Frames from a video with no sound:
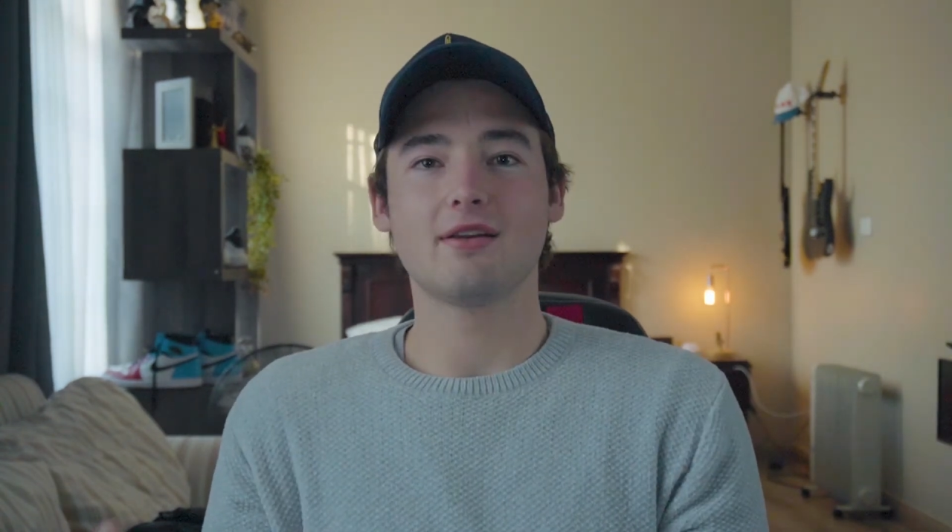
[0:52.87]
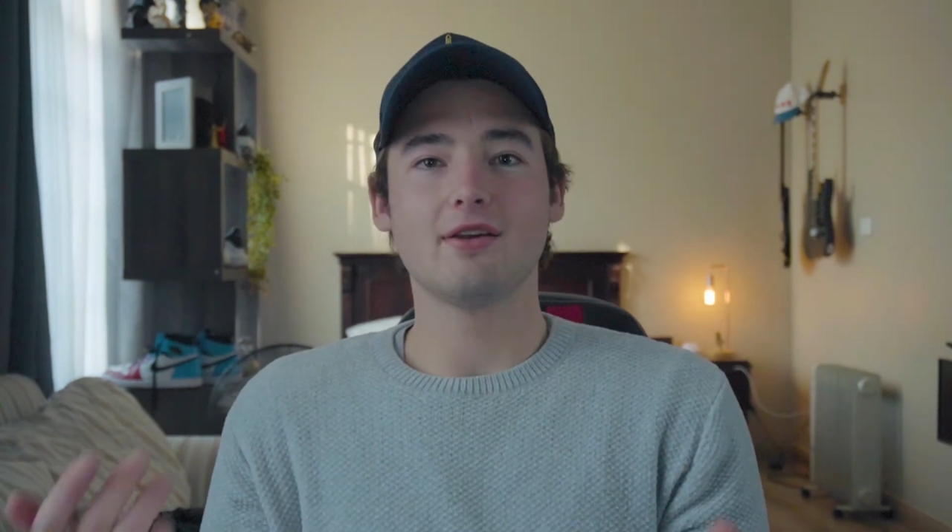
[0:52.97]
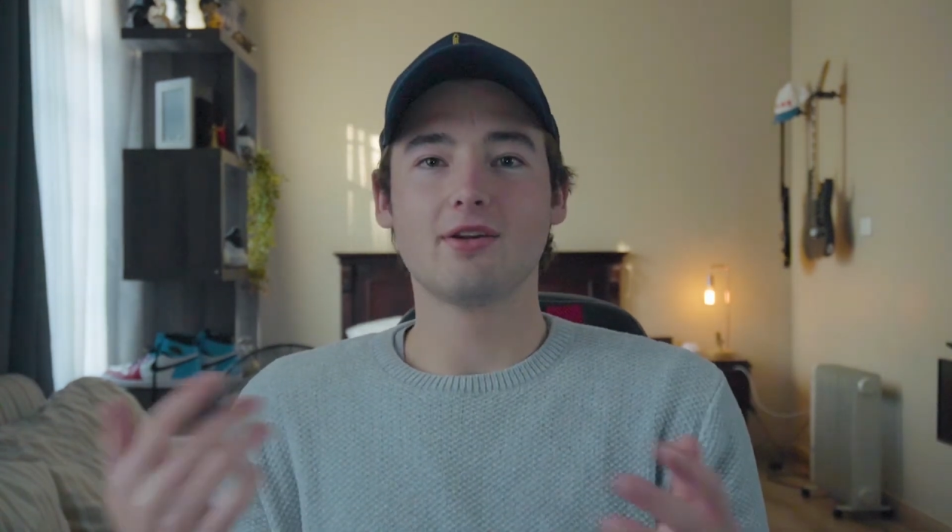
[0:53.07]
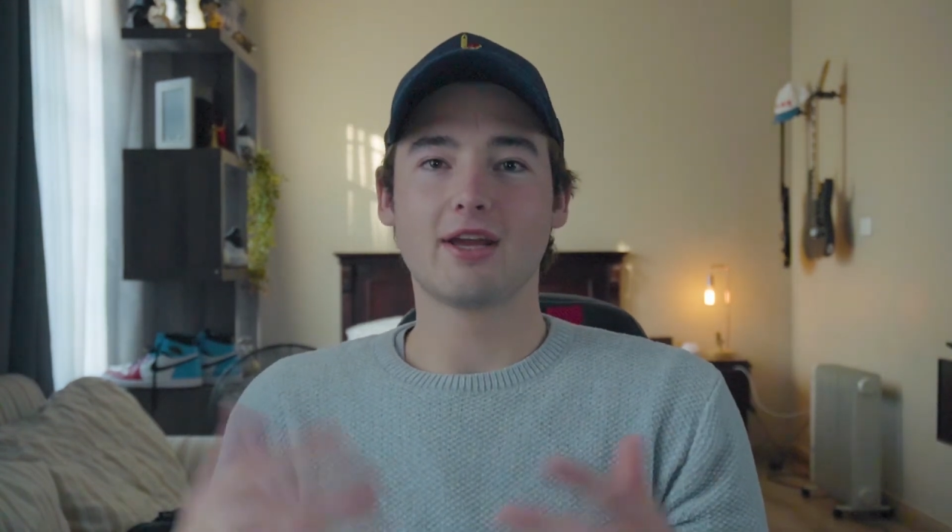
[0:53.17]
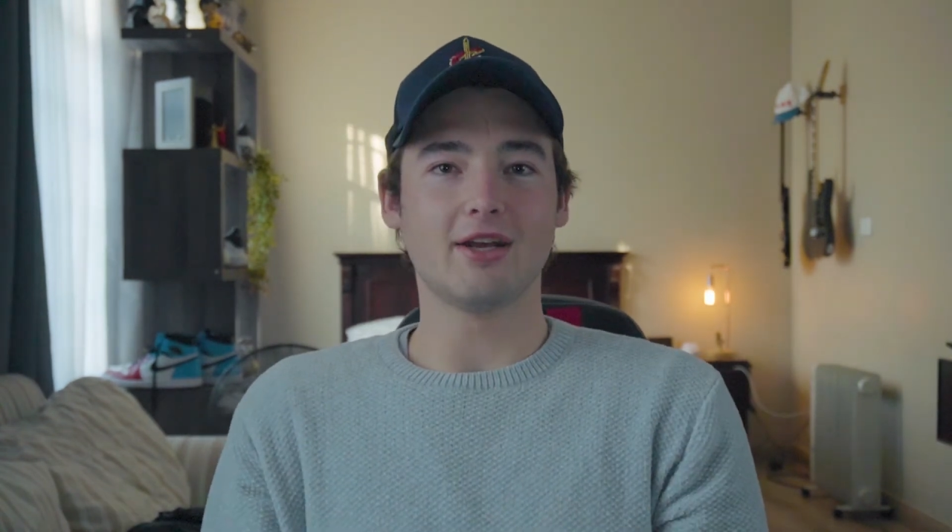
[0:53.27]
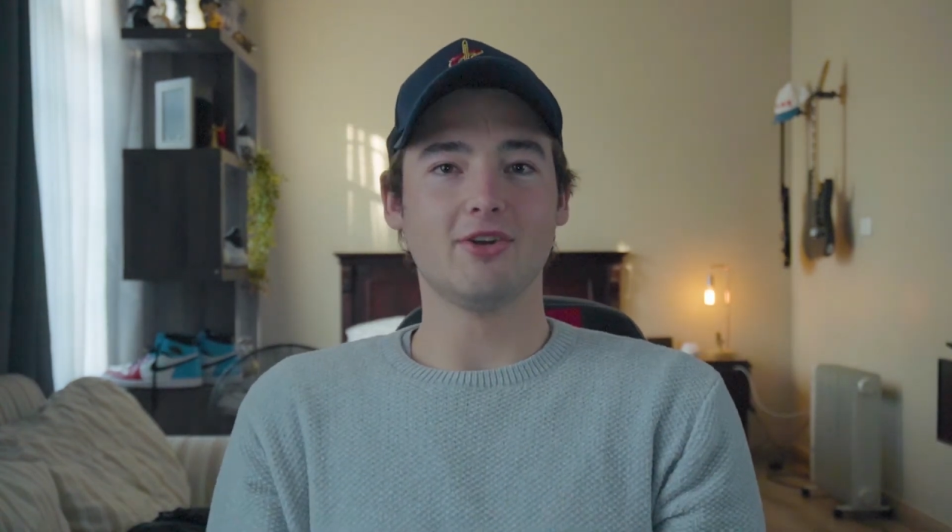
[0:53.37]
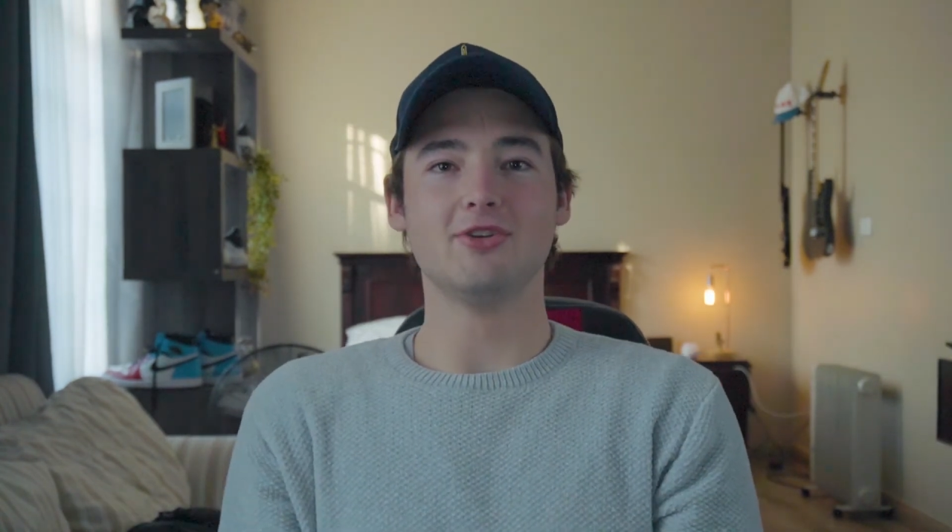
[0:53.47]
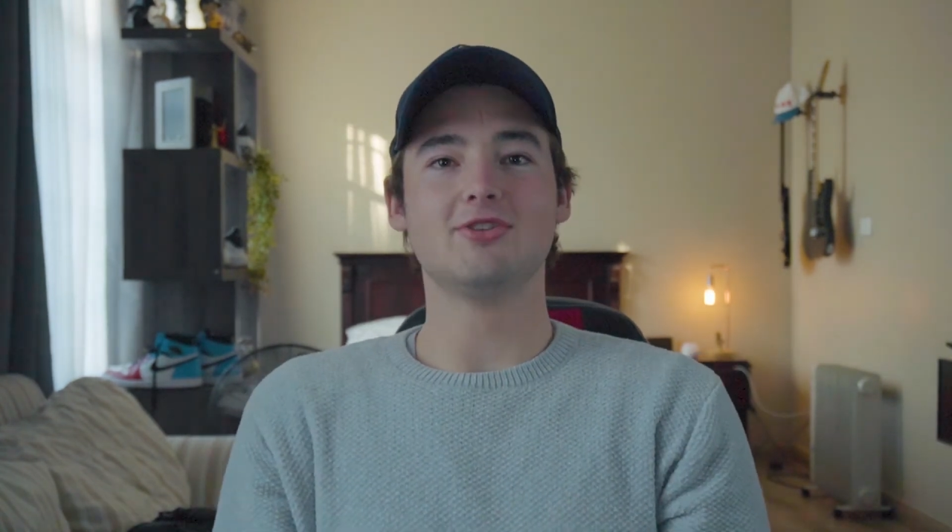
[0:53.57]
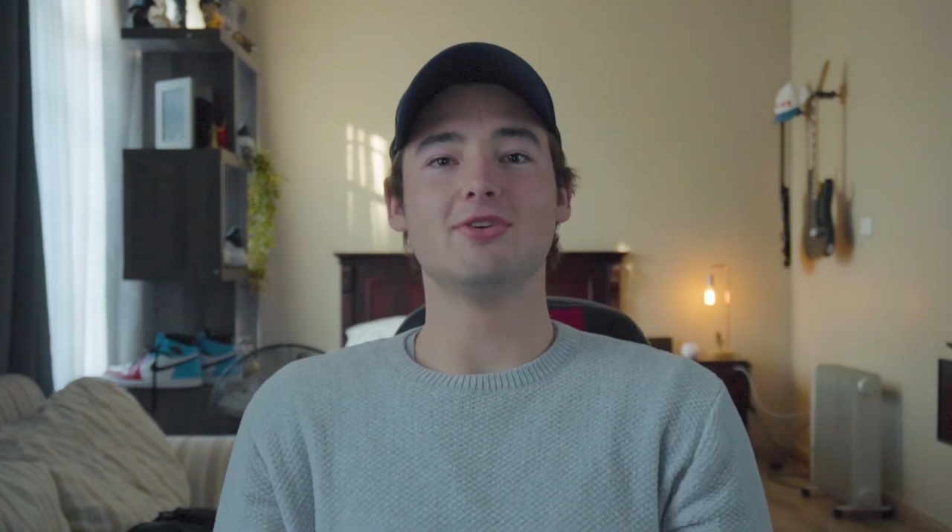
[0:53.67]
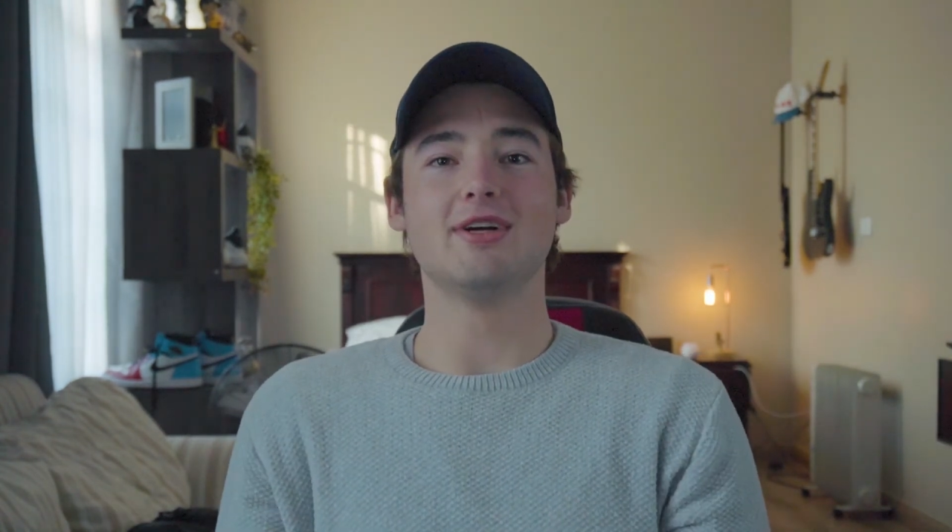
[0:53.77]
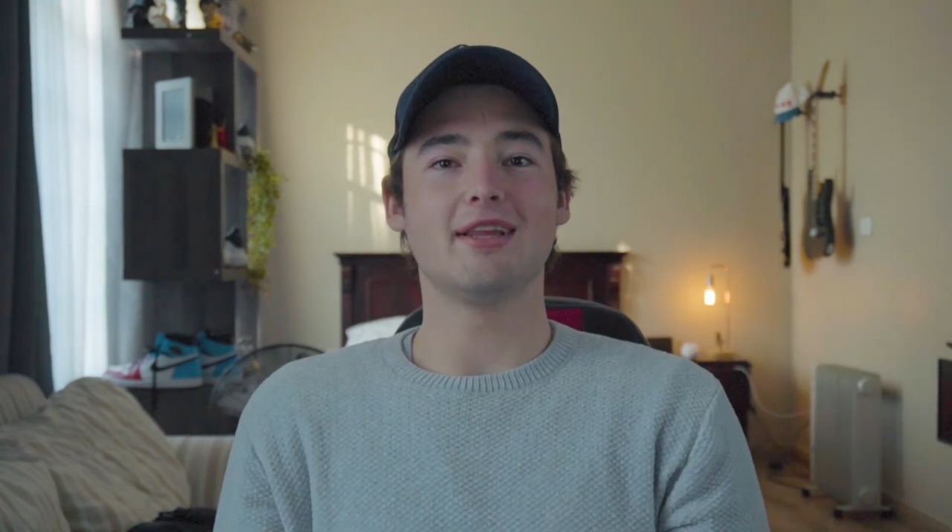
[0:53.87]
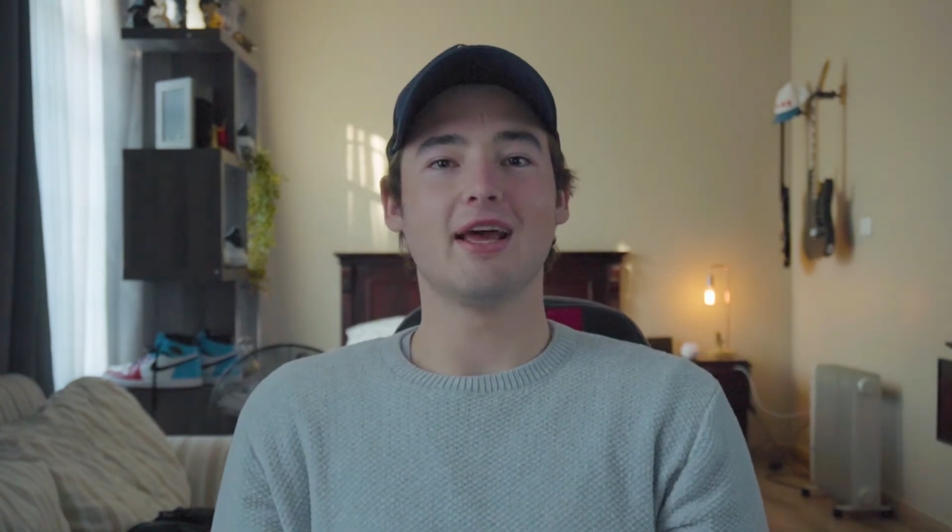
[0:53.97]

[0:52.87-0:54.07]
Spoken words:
you'll get used to it